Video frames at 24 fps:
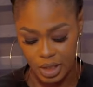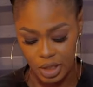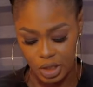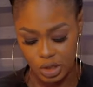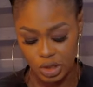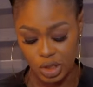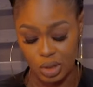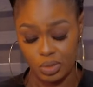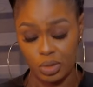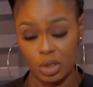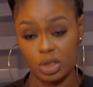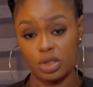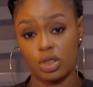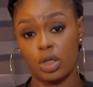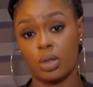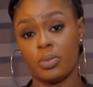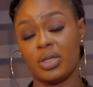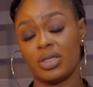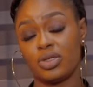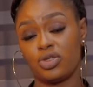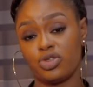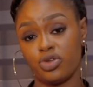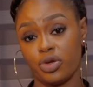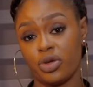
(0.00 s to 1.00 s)
So I'm just going
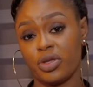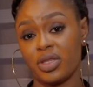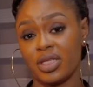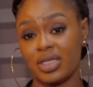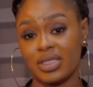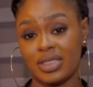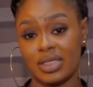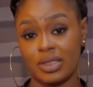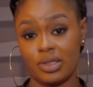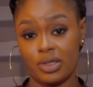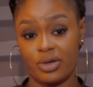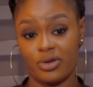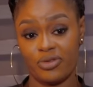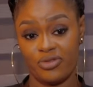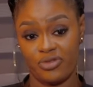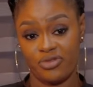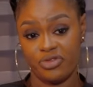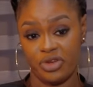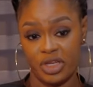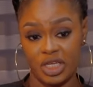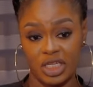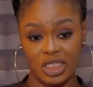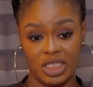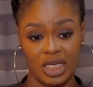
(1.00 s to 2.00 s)
to be throwing this in the
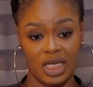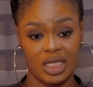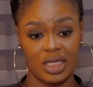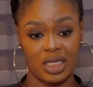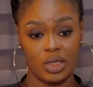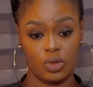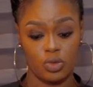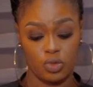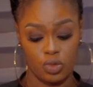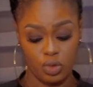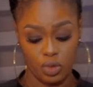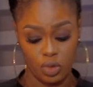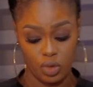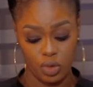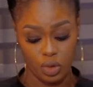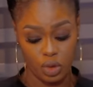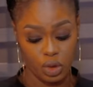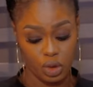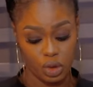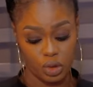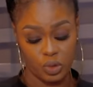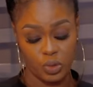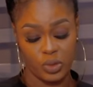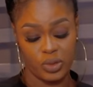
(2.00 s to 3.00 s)
fridge, and then we'll go
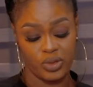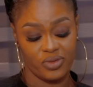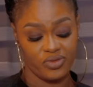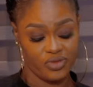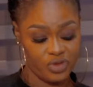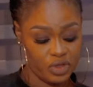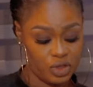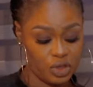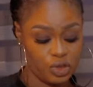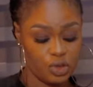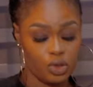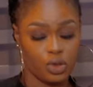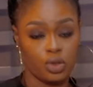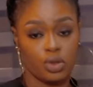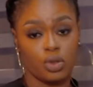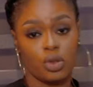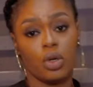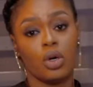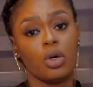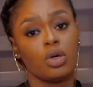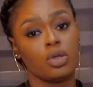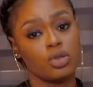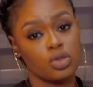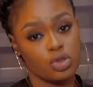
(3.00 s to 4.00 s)
on with the video
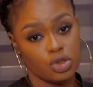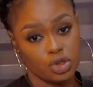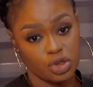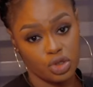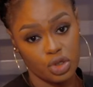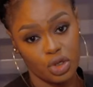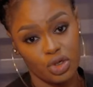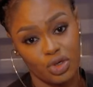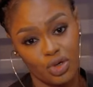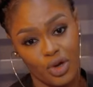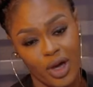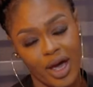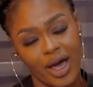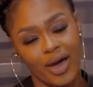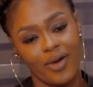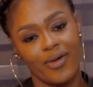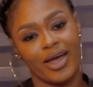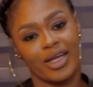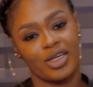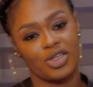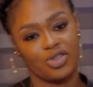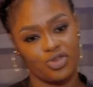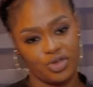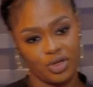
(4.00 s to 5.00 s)
to show you how
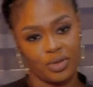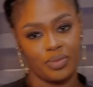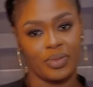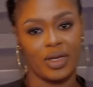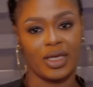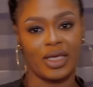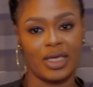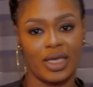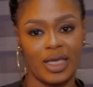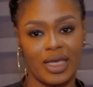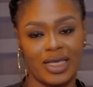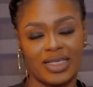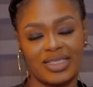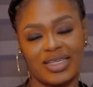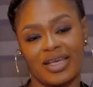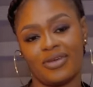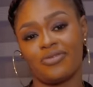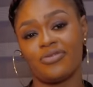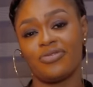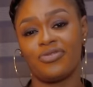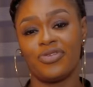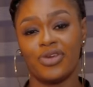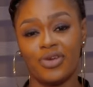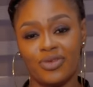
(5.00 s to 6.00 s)
I trim my cakes and
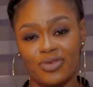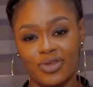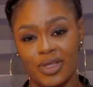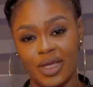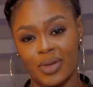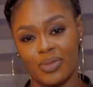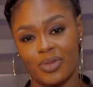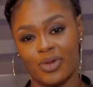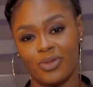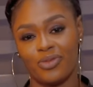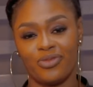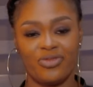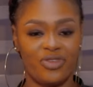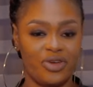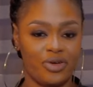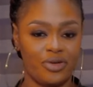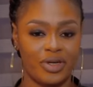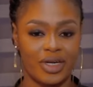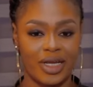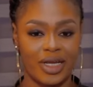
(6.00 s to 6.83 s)
fill them up very